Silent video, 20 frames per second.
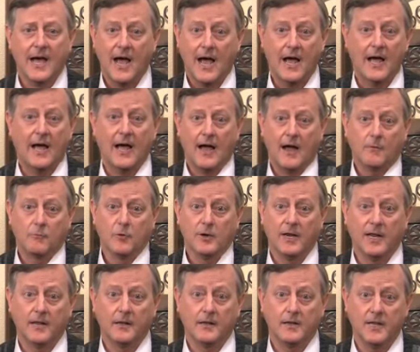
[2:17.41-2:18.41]
I, I
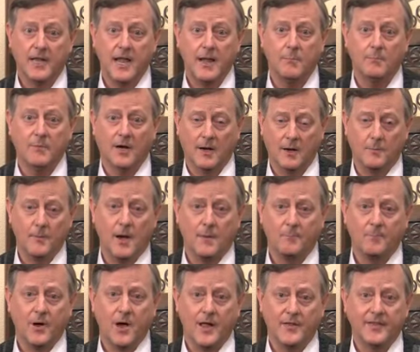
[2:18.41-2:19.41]
really came up
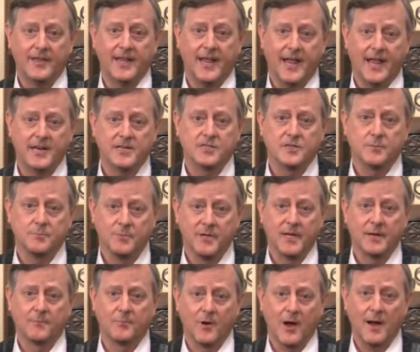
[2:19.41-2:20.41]
upon the answer
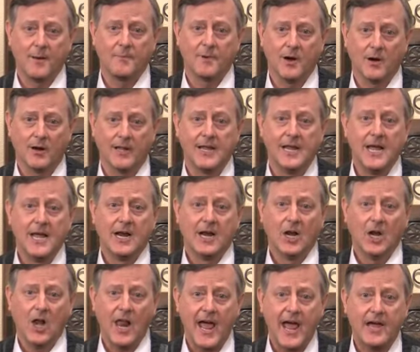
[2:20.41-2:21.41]
being primarily
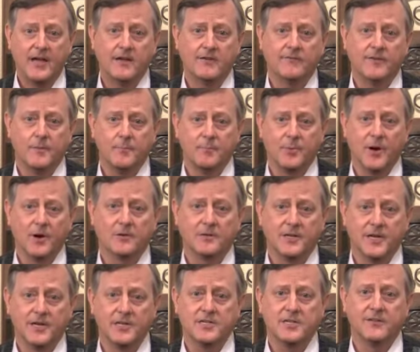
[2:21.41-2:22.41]
lack of
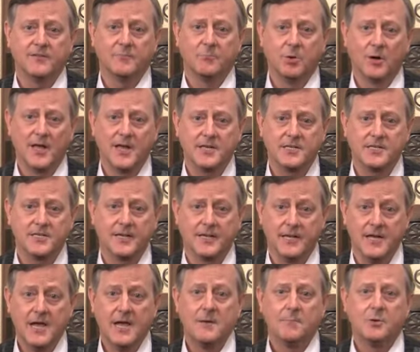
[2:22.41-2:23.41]
impartation of
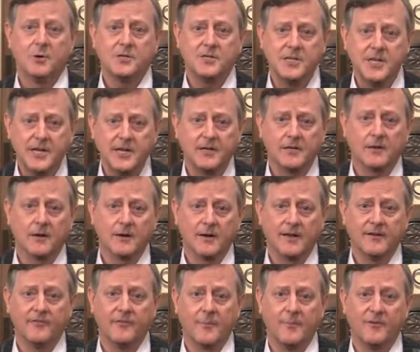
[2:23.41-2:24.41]
blessing
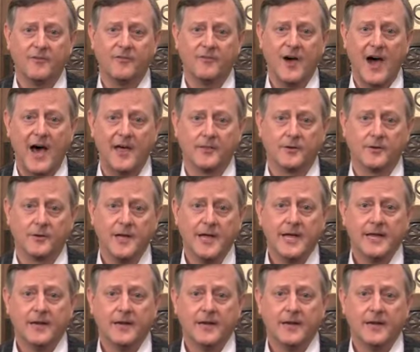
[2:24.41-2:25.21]
particularly from a father.